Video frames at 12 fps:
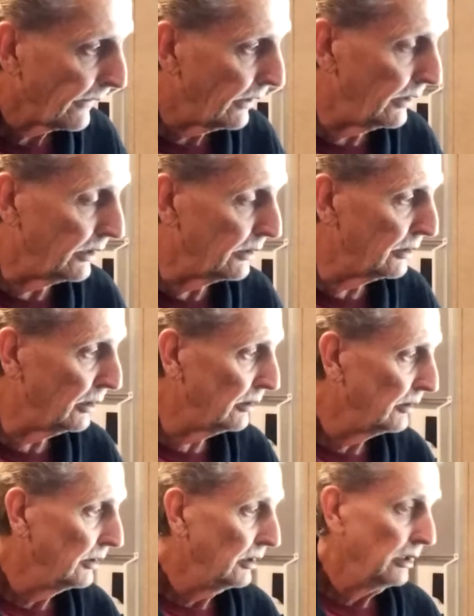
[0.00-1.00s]
And
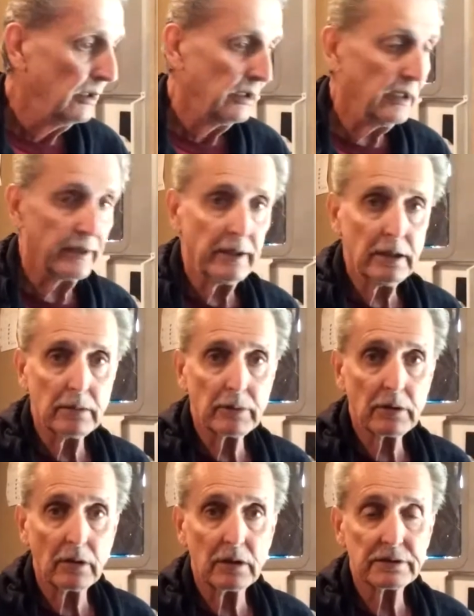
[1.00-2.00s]
uh, yeah, they come
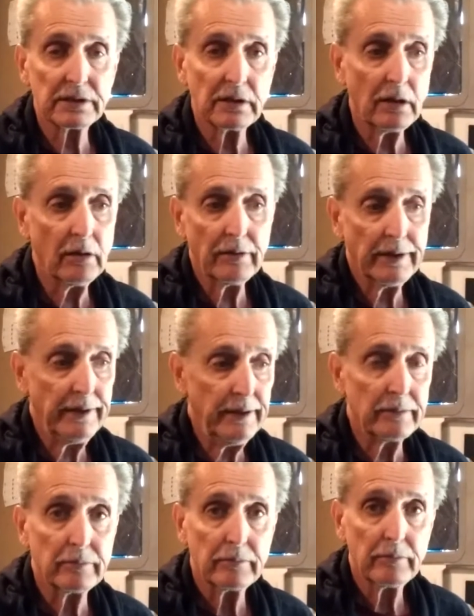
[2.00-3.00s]
across there all the
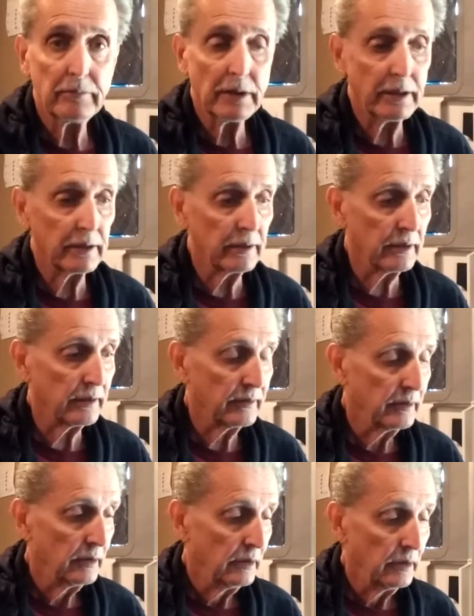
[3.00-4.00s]
time. And uh,
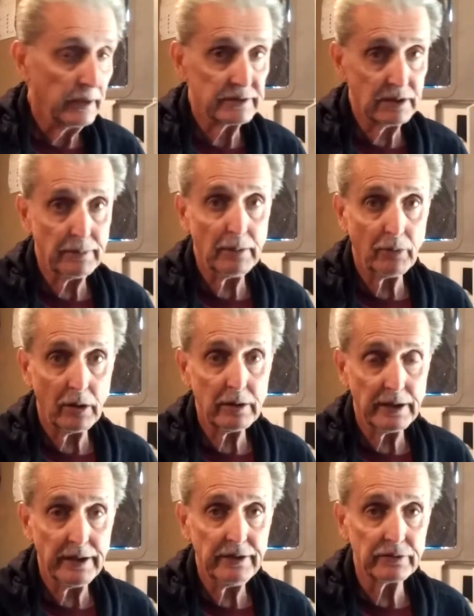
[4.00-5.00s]
and some of them
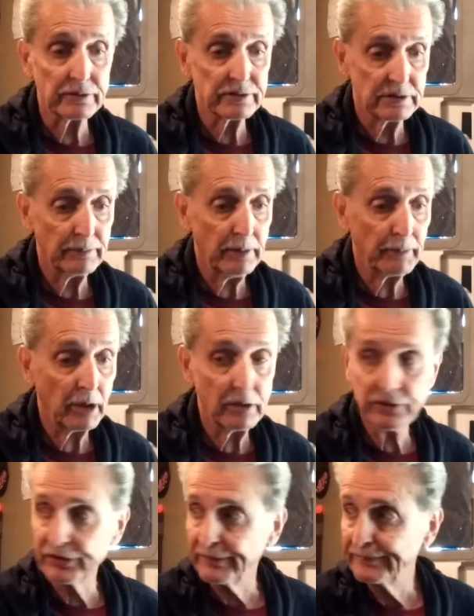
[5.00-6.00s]
are dangerous. Some of them
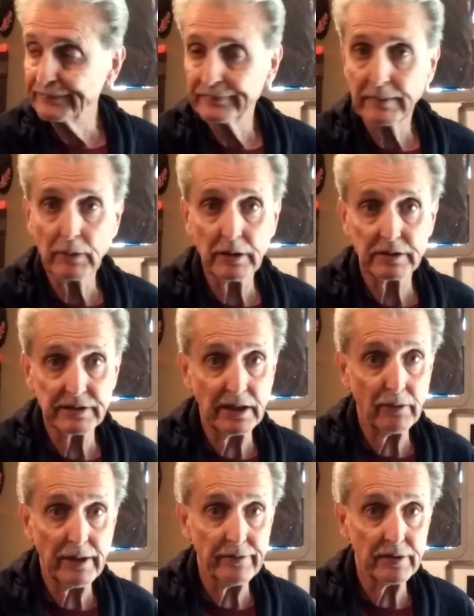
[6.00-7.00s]
hurt you because
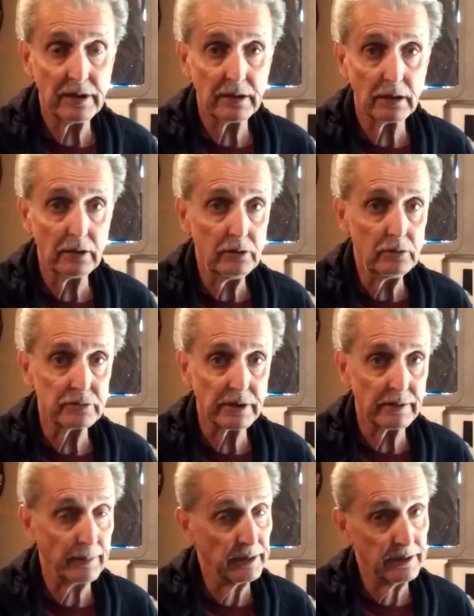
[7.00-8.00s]
they don't have anything to lose.
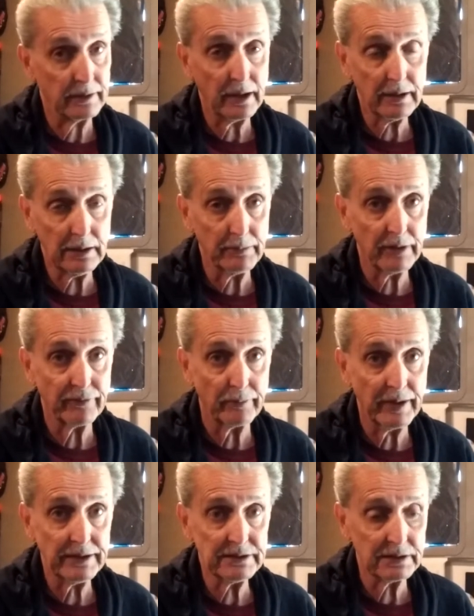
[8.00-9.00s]
But they're not coming up
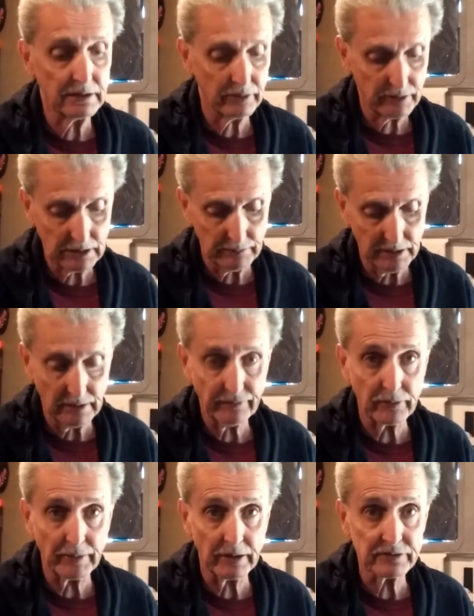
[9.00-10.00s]
from Mexico. They're coming
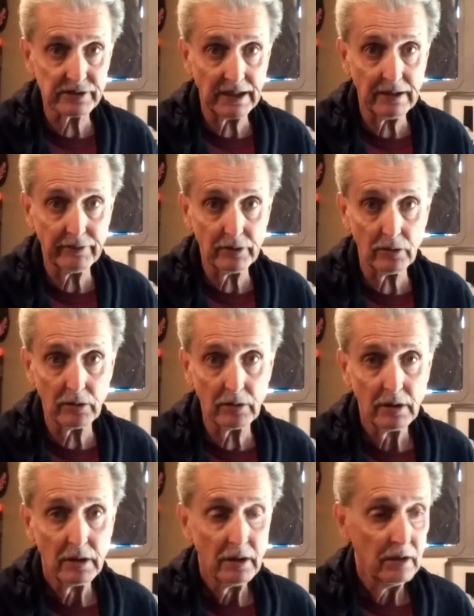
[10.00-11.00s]
up from El
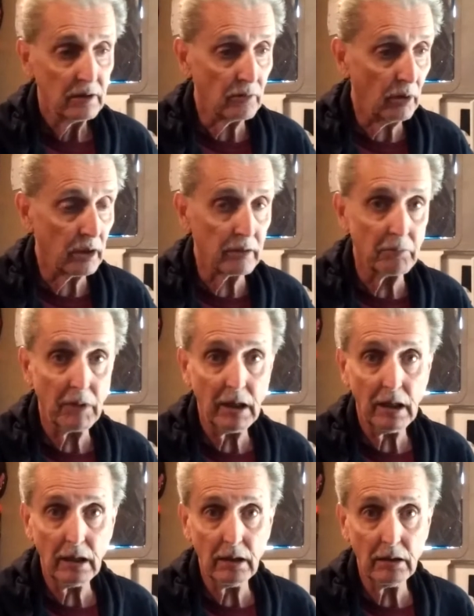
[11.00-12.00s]
Salvador,
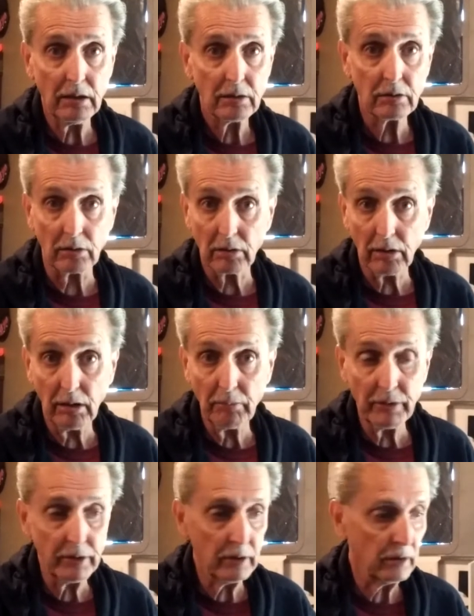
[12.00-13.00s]
Guatemala,
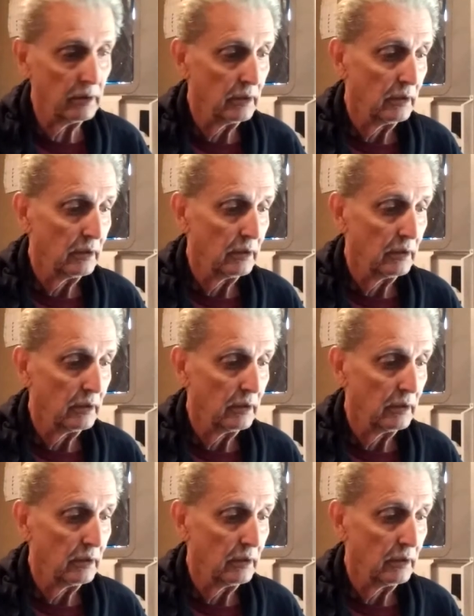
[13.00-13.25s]
Colombia.